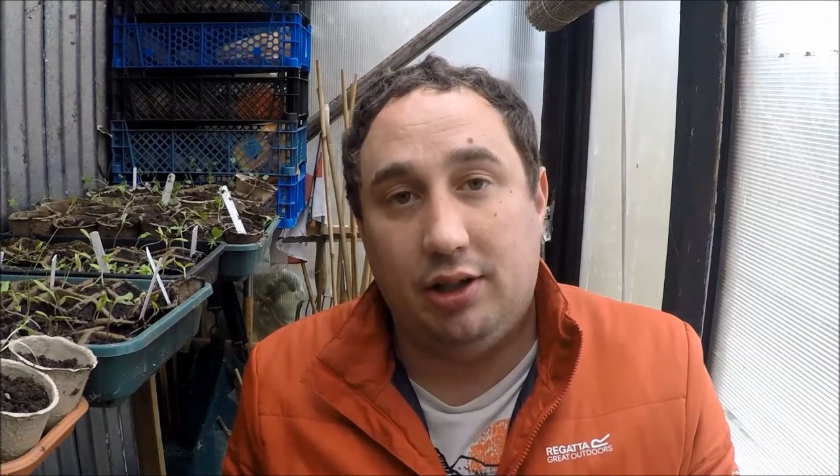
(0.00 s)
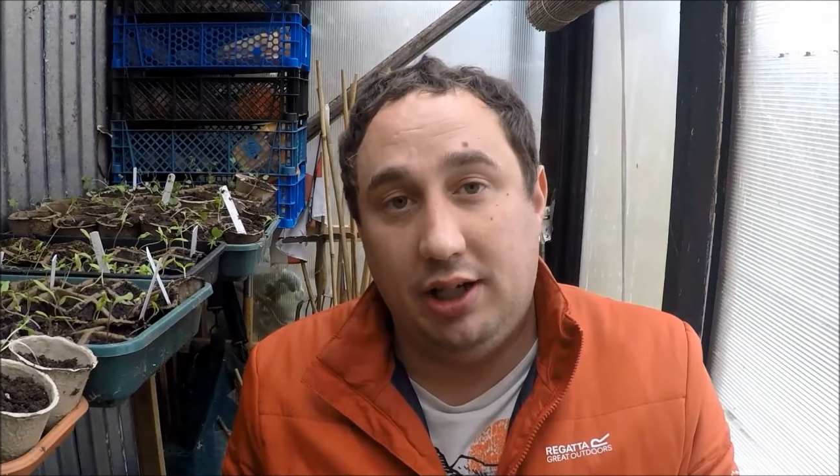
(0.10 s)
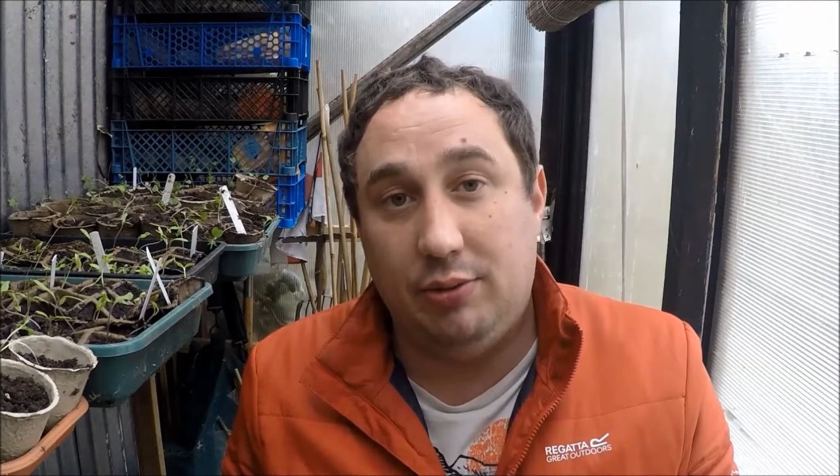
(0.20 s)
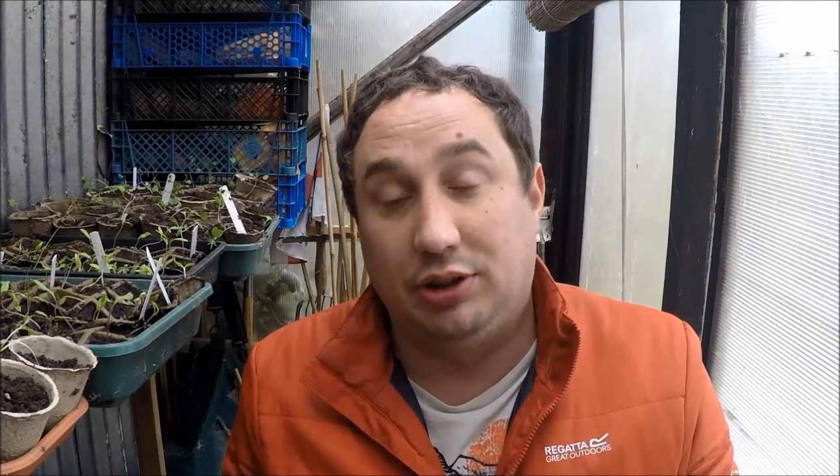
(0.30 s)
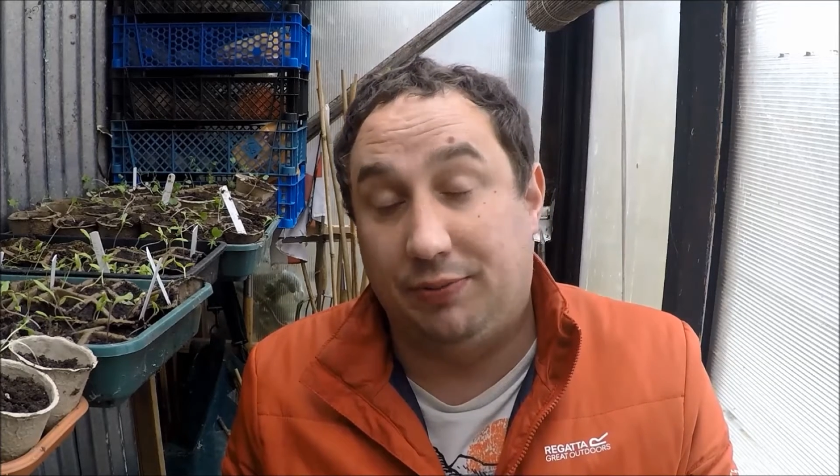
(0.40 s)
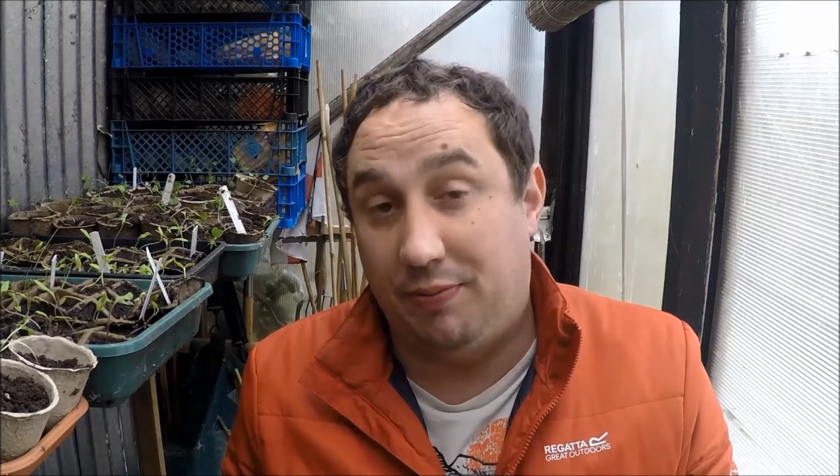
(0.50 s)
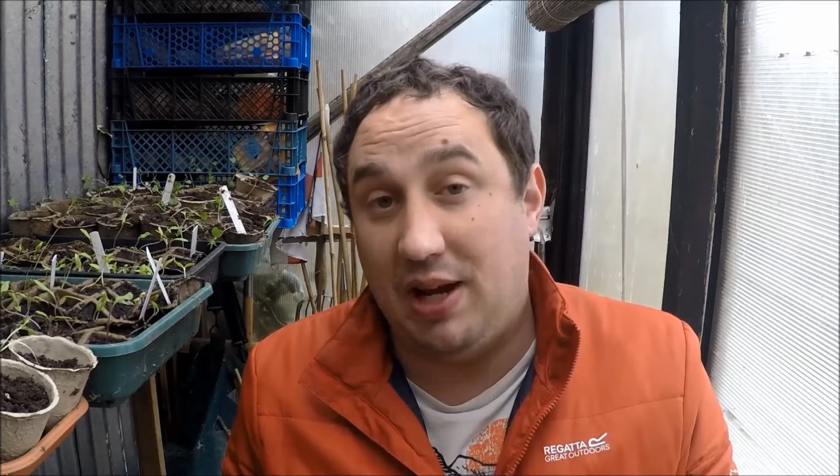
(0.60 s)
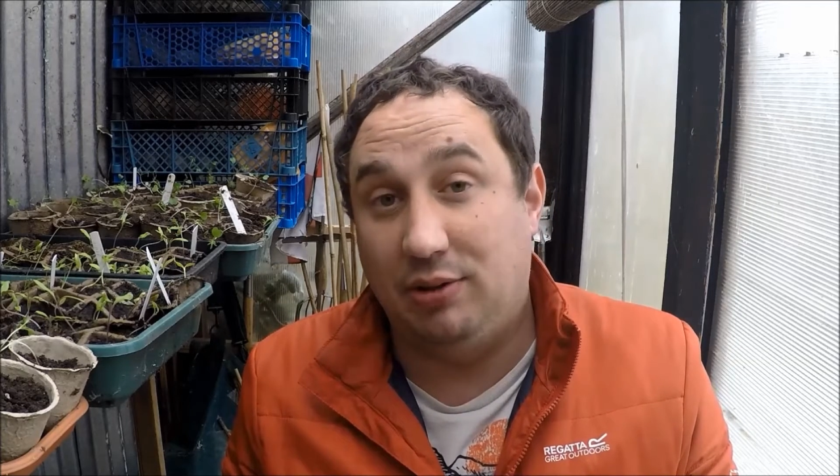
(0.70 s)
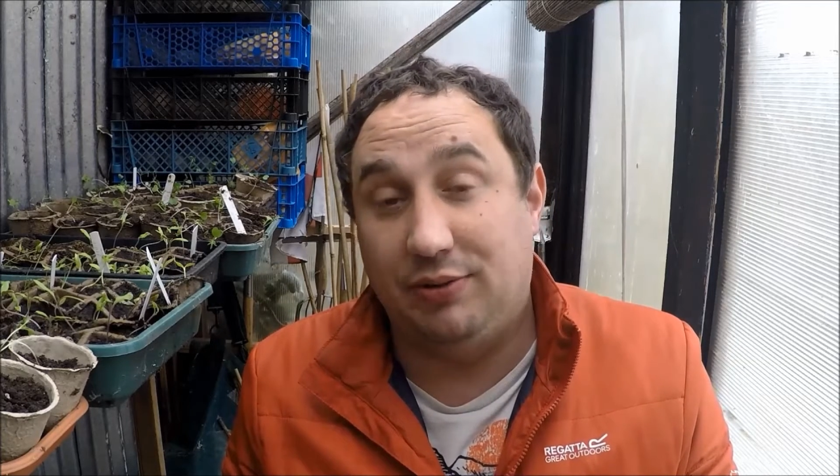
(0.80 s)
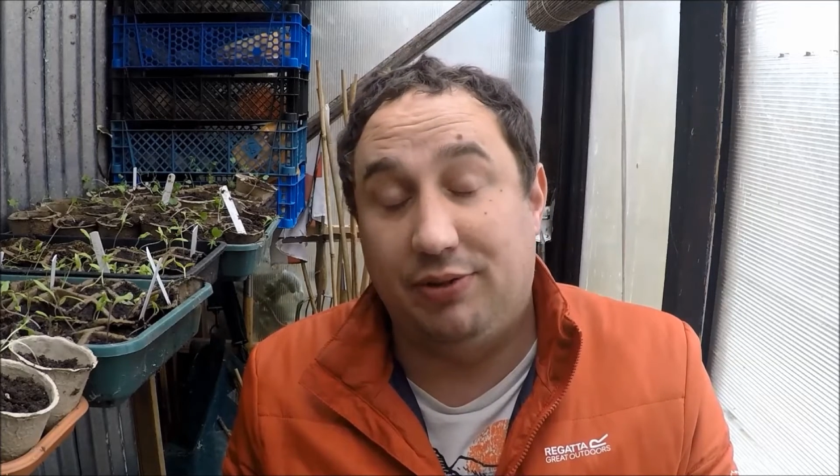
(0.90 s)
it was a
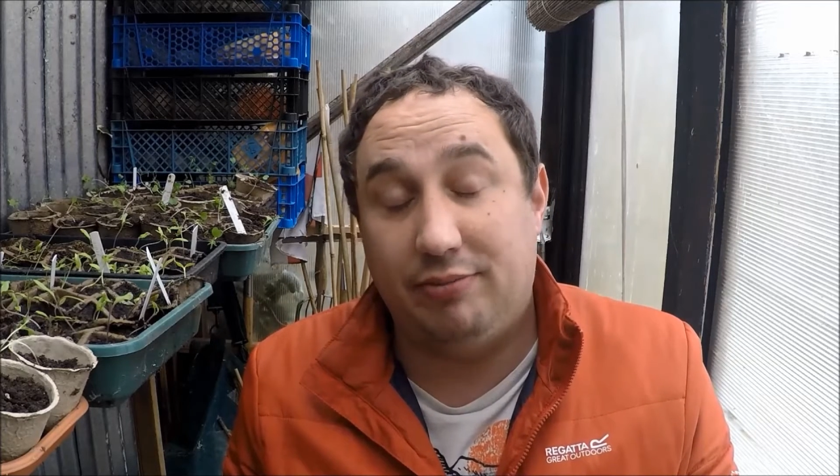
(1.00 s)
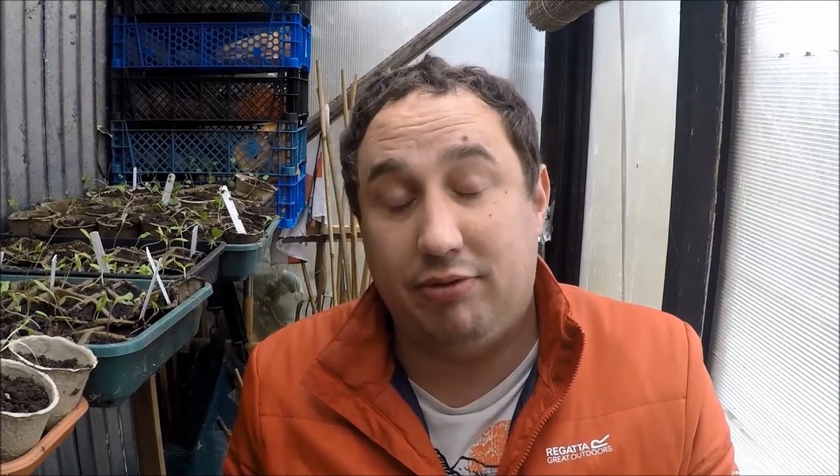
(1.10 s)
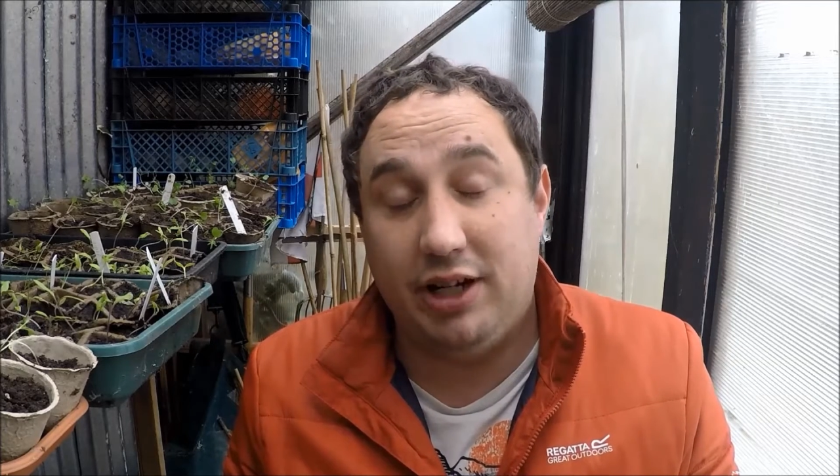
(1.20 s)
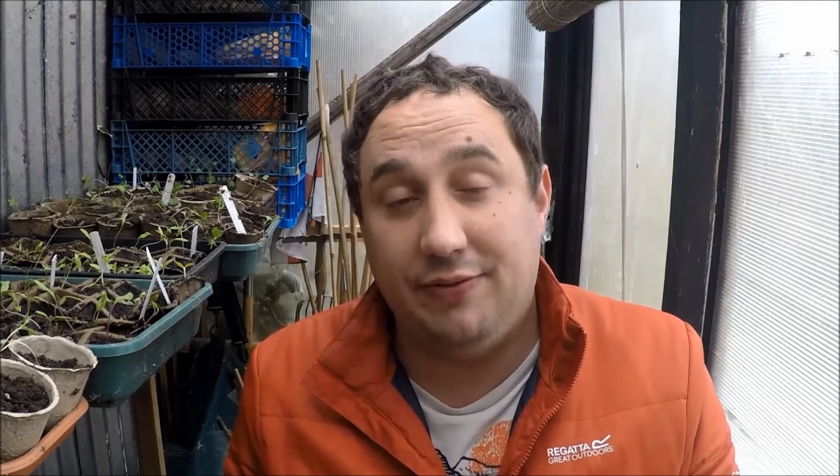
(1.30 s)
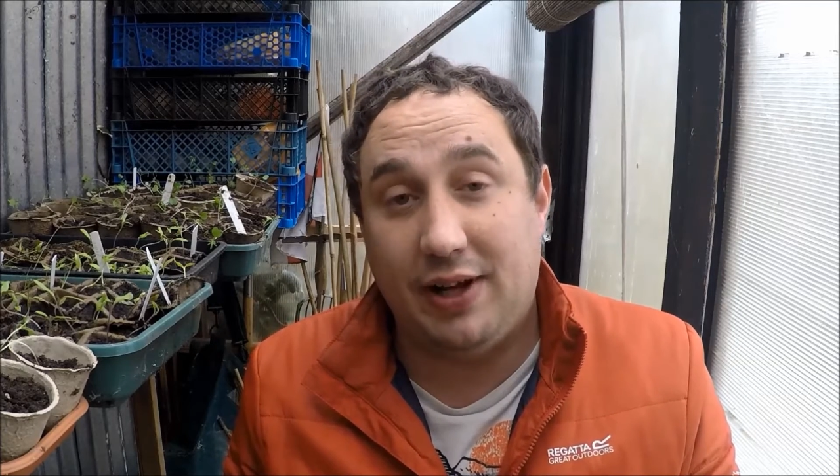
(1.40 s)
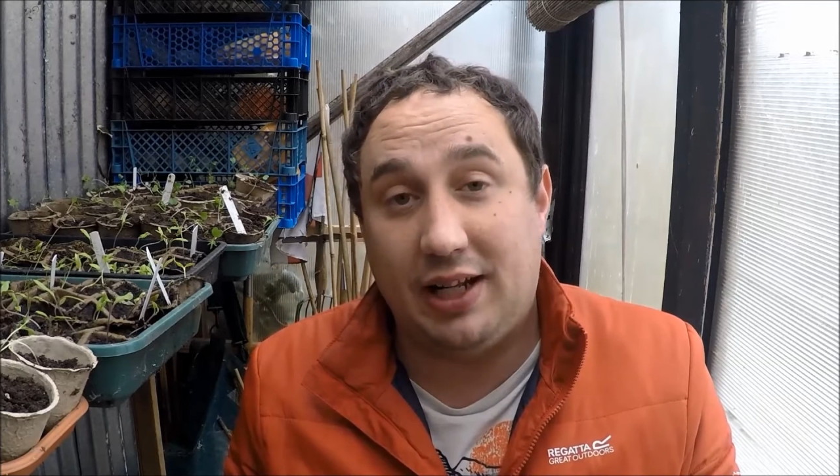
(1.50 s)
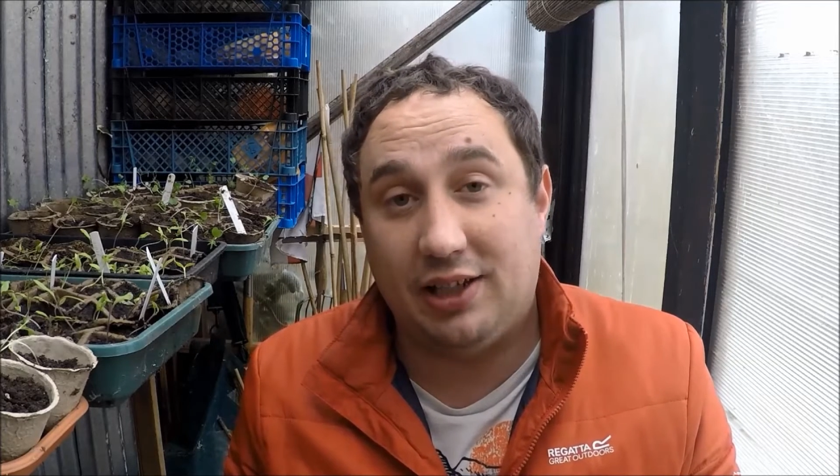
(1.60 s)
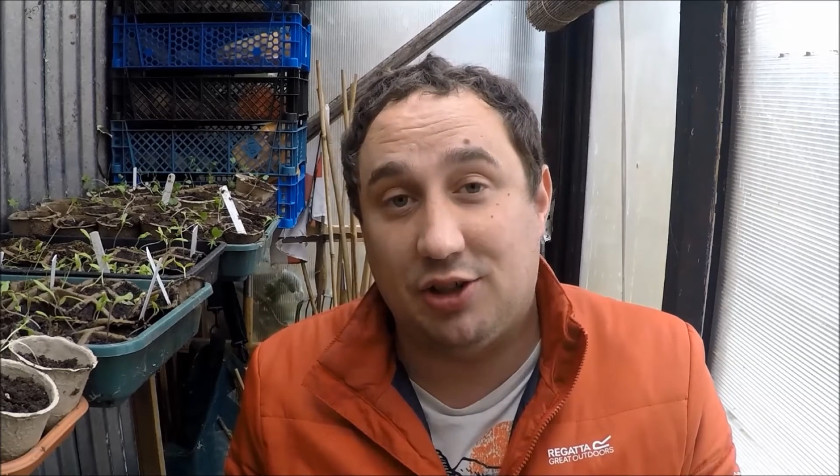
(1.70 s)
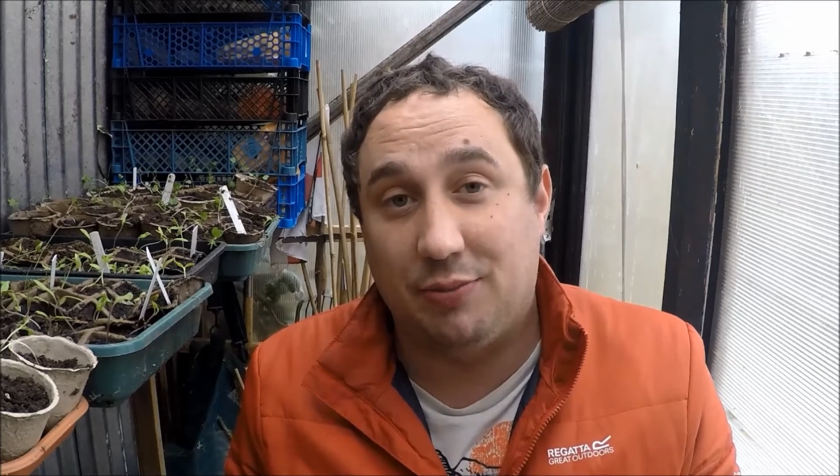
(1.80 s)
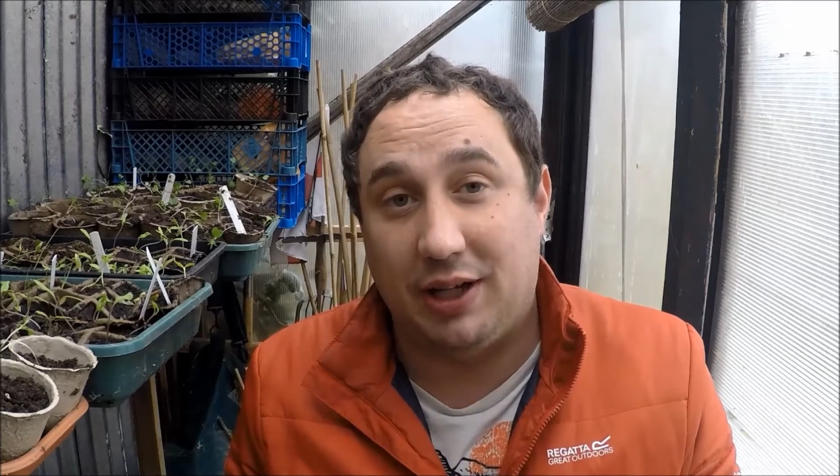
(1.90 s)
pretty
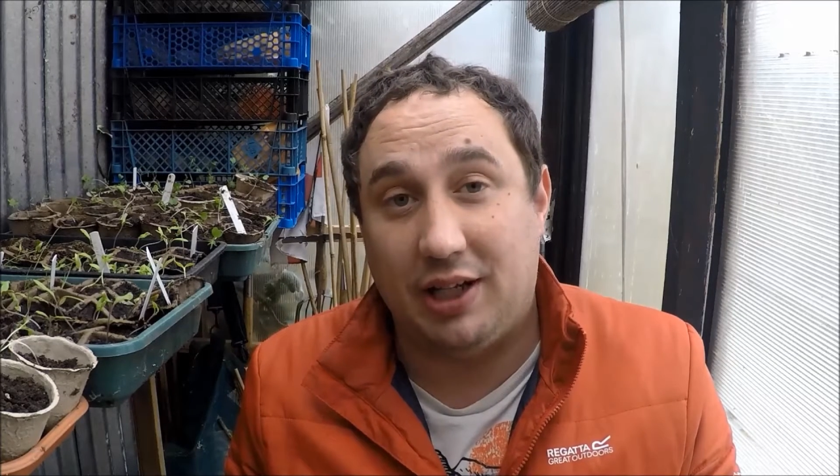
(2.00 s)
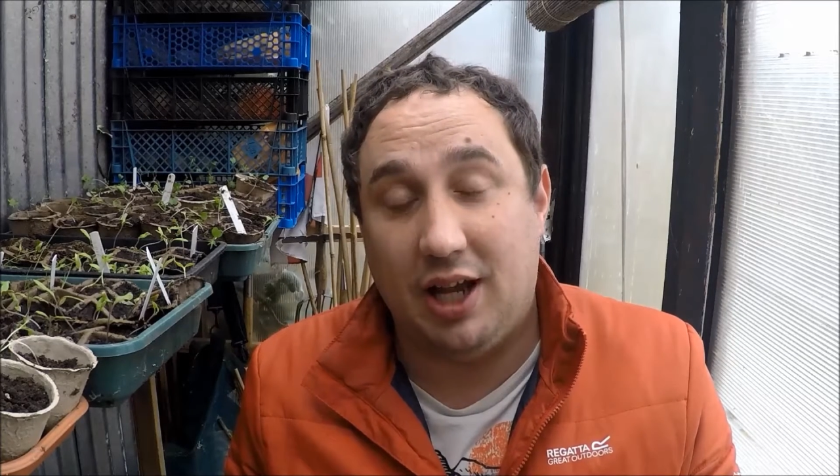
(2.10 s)
valid comment